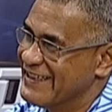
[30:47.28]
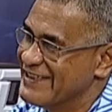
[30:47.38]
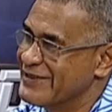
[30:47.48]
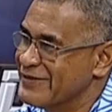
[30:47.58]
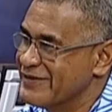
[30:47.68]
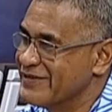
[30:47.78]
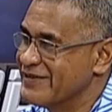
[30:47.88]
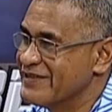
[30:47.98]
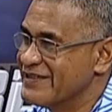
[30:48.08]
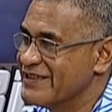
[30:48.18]

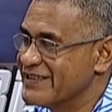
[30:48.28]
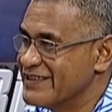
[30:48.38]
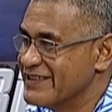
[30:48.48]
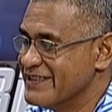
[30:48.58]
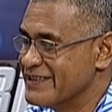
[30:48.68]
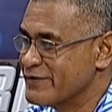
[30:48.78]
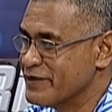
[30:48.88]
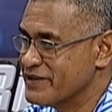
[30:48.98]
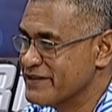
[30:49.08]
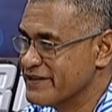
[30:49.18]
So it's
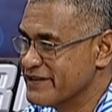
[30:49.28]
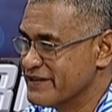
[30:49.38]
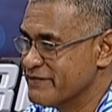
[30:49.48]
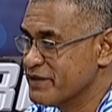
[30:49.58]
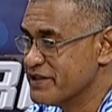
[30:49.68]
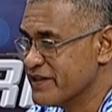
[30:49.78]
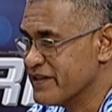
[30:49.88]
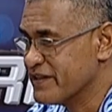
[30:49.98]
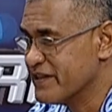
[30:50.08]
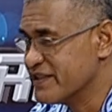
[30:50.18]
quite, but
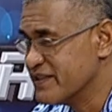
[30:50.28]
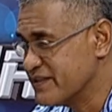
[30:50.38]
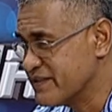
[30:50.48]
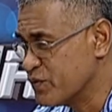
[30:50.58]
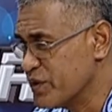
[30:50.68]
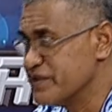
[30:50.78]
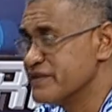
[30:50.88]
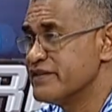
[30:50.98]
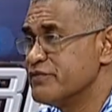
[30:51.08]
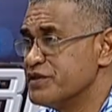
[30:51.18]
I guess it's
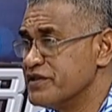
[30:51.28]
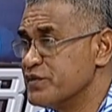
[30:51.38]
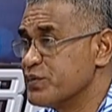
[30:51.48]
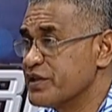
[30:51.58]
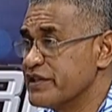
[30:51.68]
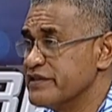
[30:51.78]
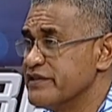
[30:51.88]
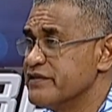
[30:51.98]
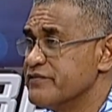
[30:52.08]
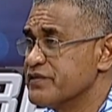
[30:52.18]
awareness that we need to create.
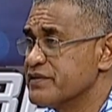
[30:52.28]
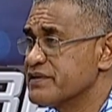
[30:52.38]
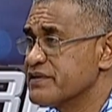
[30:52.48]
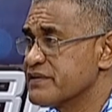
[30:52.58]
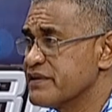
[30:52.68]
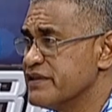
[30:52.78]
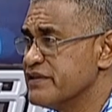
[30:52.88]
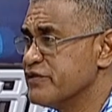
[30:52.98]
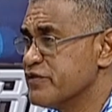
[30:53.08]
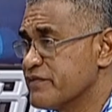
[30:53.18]
If it's
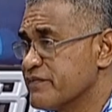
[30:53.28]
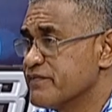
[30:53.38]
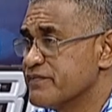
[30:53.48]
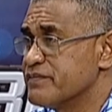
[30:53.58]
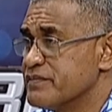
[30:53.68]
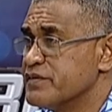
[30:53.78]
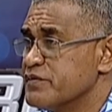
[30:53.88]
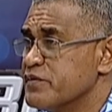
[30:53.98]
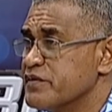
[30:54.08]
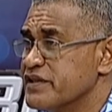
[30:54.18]
really not, you
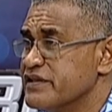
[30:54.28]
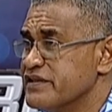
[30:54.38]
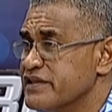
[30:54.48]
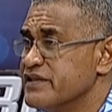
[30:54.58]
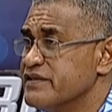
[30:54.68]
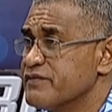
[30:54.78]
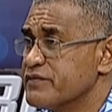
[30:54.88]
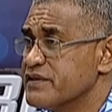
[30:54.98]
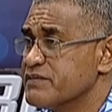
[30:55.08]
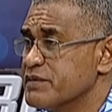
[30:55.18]
don't really need it
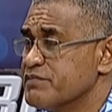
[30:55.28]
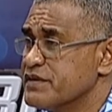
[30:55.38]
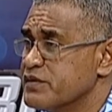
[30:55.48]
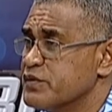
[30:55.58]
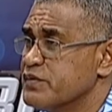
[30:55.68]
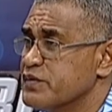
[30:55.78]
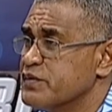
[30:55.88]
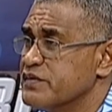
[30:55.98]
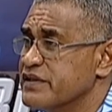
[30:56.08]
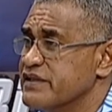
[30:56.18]
for this purpose,
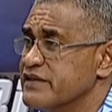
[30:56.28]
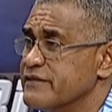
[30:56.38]
don't take it.